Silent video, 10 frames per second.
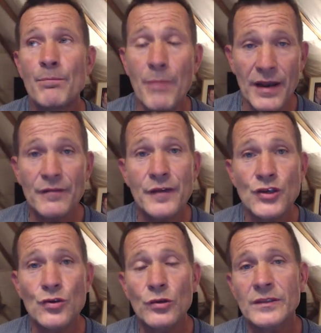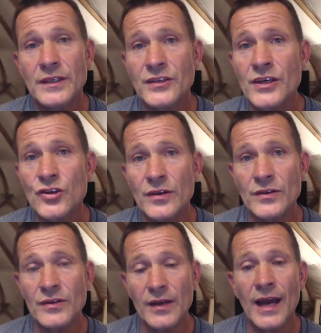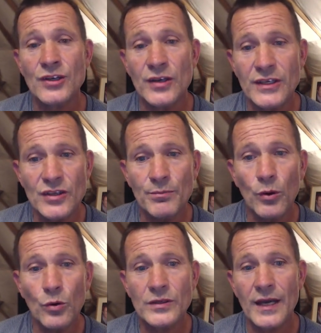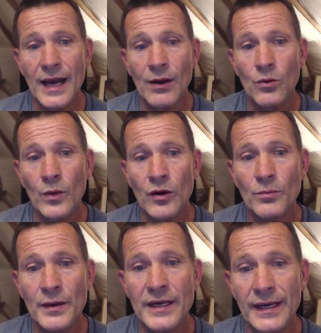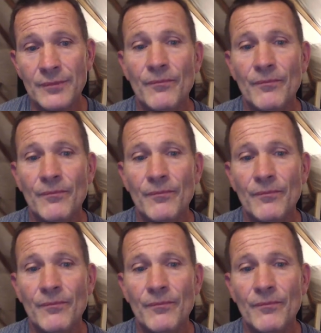beneficial decisions that actually support our well-being.